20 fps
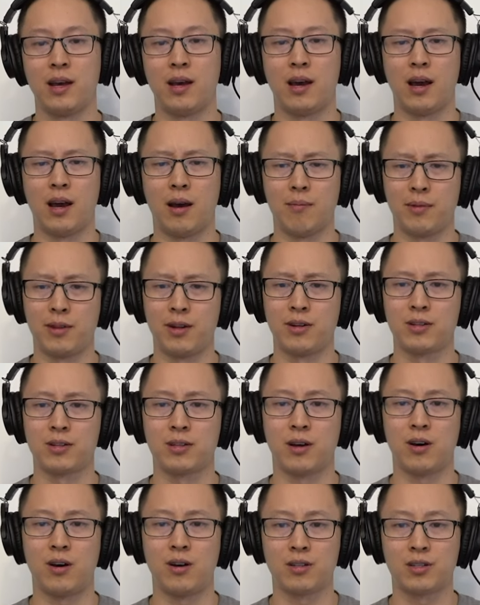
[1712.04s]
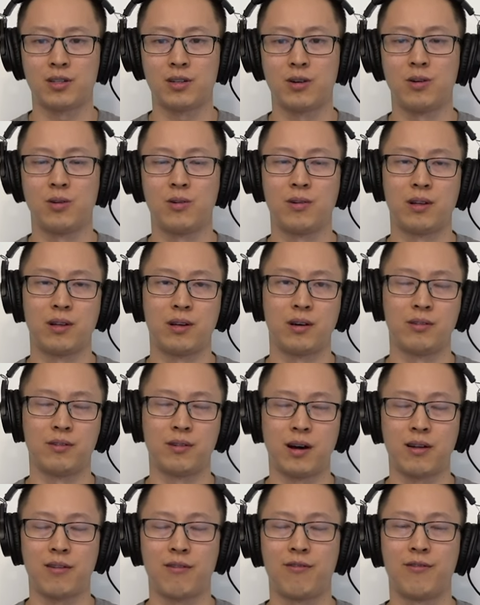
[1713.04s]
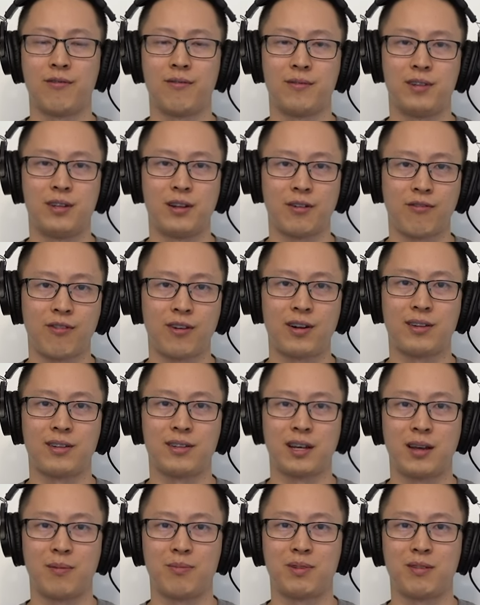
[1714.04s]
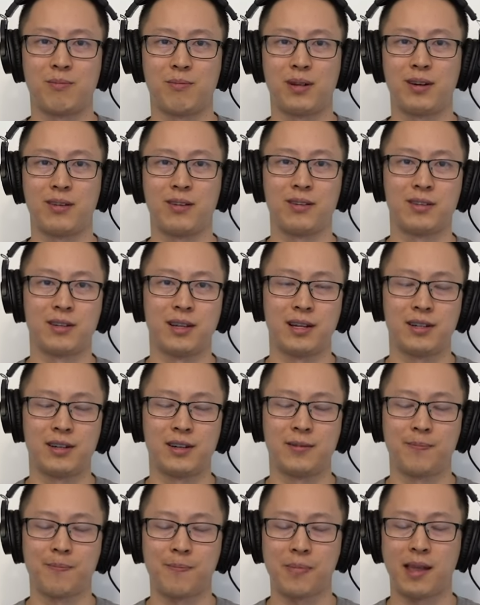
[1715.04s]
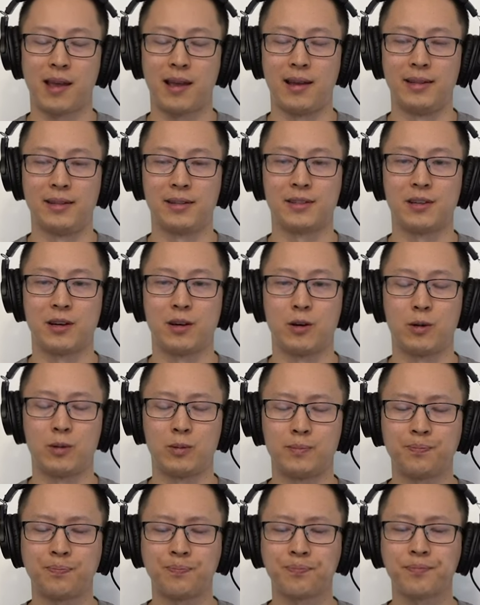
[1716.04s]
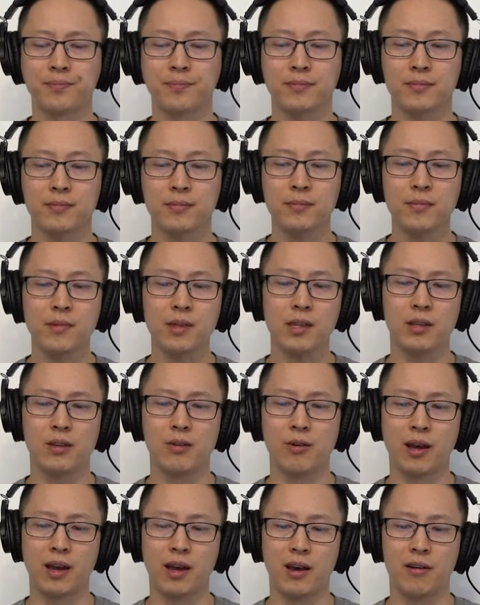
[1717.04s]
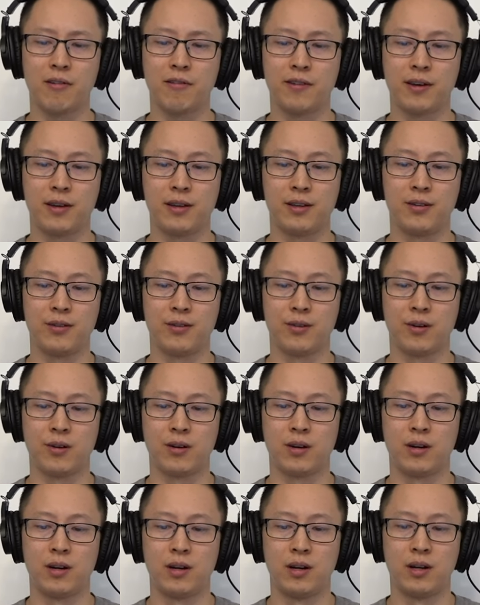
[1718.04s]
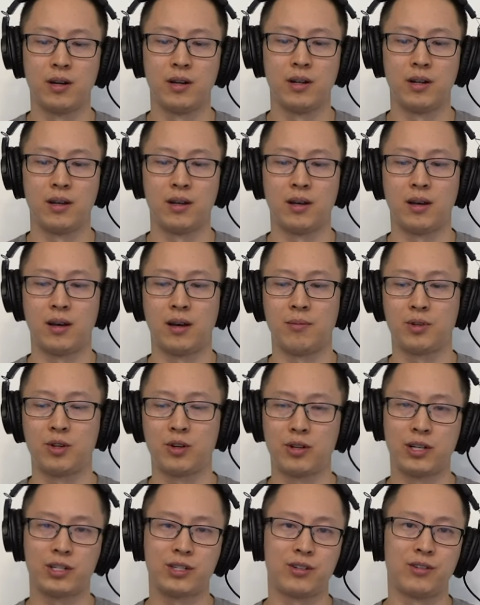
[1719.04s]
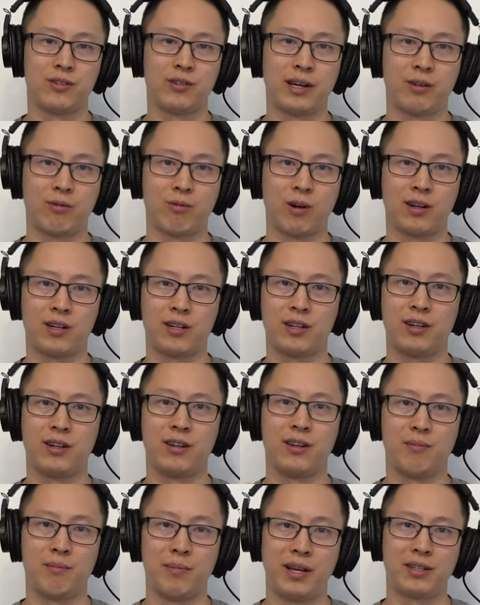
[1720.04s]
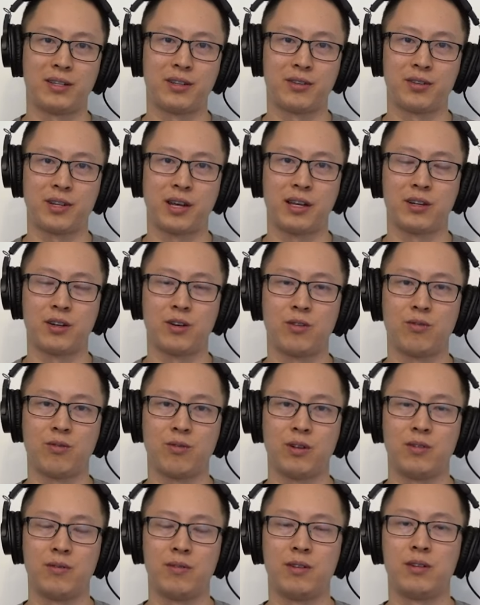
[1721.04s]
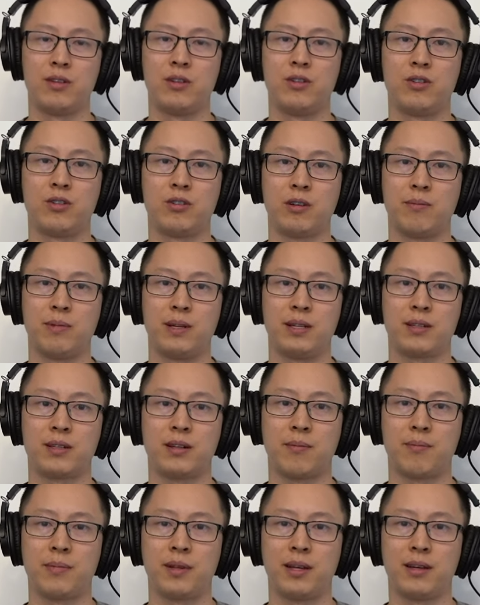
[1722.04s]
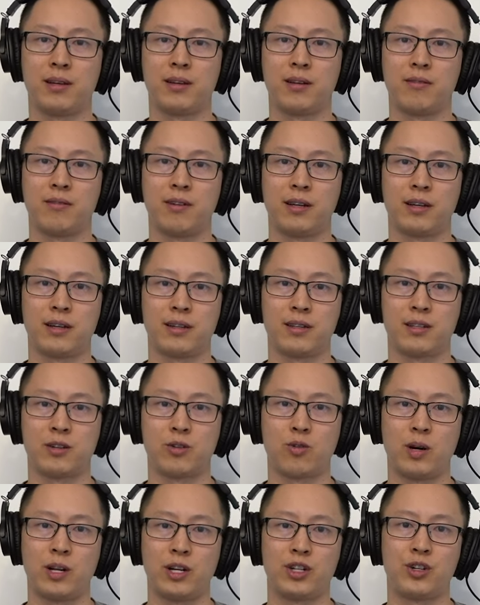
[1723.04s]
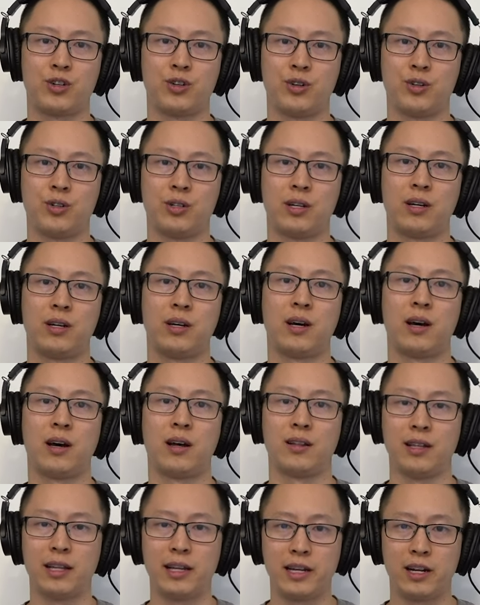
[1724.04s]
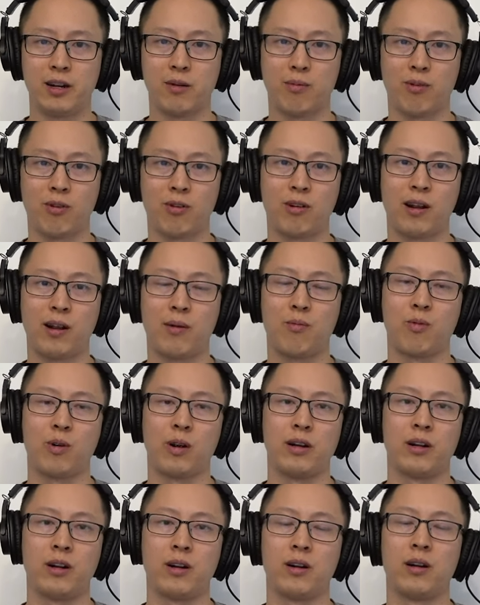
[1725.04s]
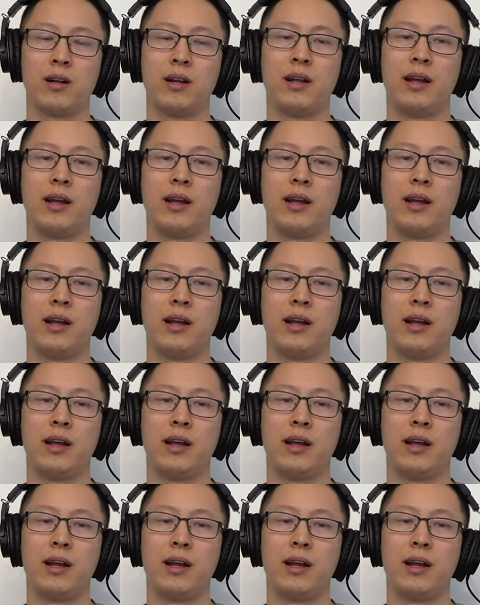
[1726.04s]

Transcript: Um, there's also a lot of different types of periodization. And so you have your um, traditional like Russian mesocycle would usually be something like a sequential uh, linear program where you're